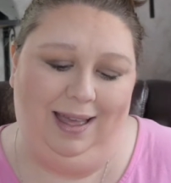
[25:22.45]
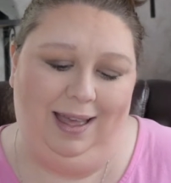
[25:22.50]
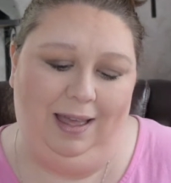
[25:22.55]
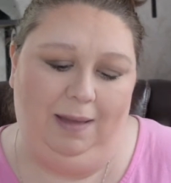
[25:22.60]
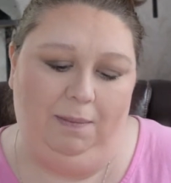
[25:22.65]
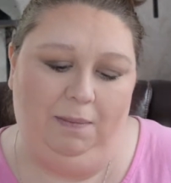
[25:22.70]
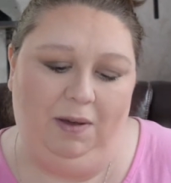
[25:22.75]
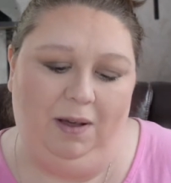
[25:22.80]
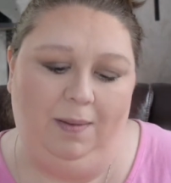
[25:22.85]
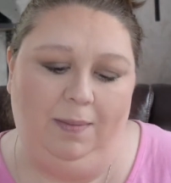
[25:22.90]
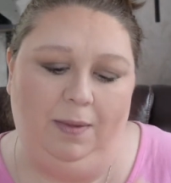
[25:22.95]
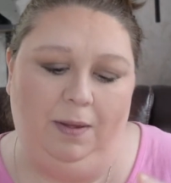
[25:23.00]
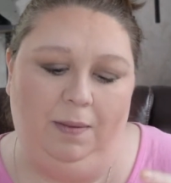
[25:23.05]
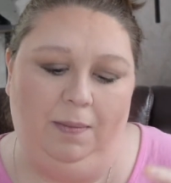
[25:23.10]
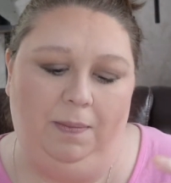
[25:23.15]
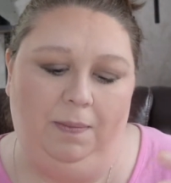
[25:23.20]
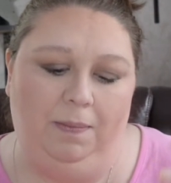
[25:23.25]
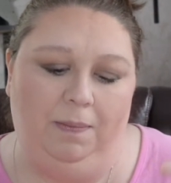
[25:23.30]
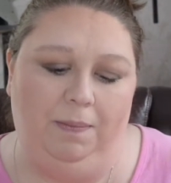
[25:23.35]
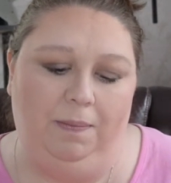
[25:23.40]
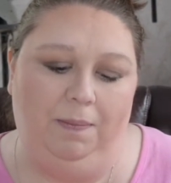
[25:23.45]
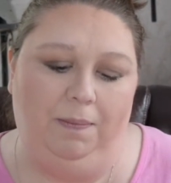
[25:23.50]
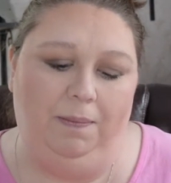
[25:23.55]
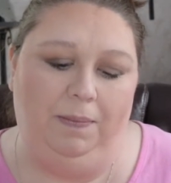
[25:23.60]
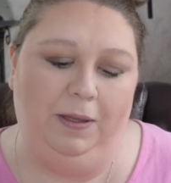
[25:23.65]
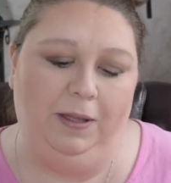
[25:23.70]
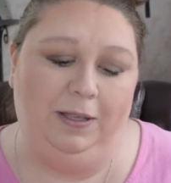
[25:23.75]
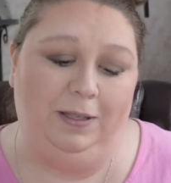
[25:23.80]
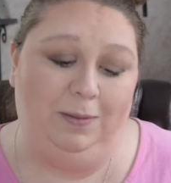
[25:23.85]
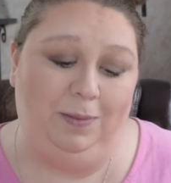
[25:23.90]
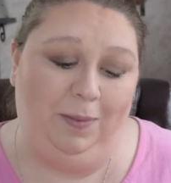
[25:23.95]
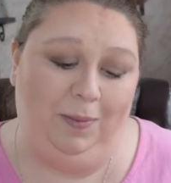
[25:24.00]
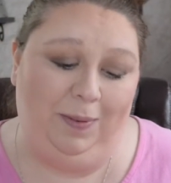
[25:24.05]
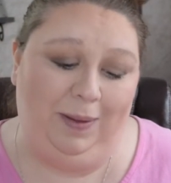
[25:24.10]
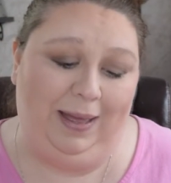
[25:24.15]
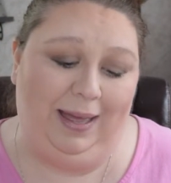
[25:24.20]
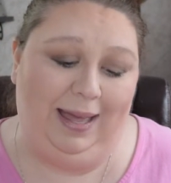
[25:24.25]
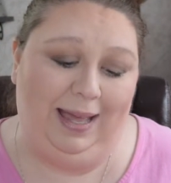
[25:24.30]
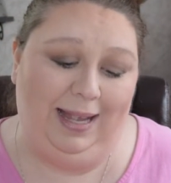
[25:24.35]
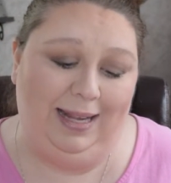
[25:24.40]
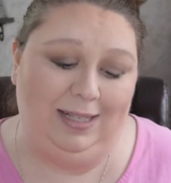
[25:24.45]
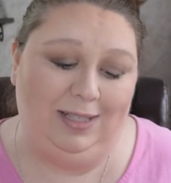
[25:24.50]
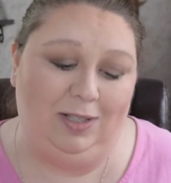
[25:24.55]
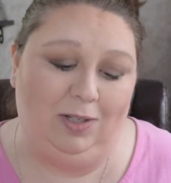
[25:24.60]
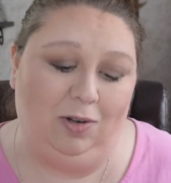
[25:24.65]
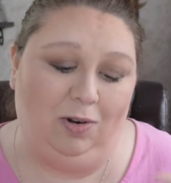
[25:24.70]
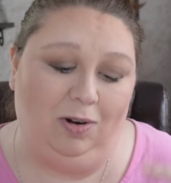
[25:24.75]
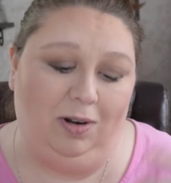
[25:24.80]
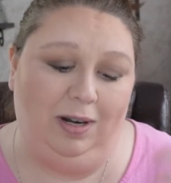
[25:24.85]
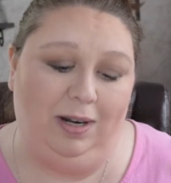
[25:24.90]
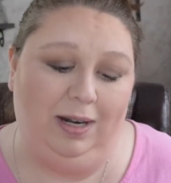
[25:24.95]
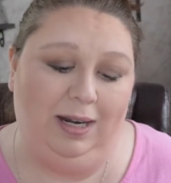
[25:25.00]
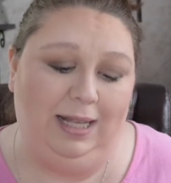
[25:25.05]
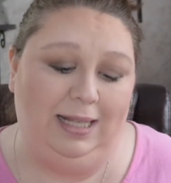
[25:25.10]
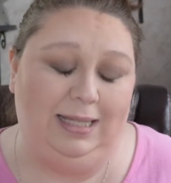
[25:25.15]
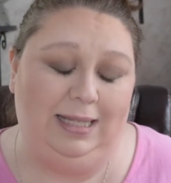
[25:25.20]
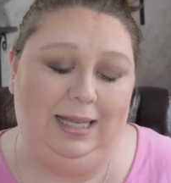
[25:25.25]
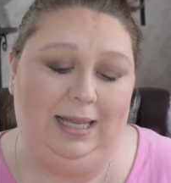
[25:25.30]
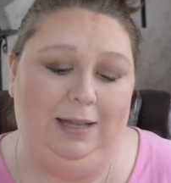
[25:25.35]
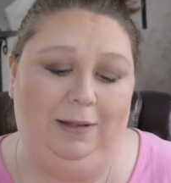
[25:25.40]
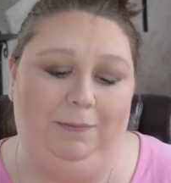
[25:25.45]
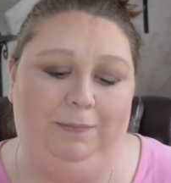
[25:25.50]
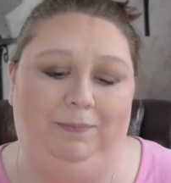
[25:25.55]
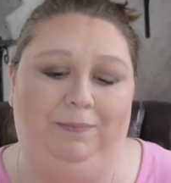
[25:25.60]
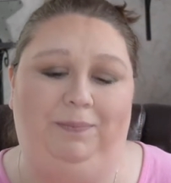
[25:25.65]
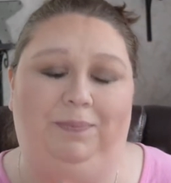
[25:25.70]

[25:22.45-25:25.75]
And Mama Bills Be Paid starring, it's a,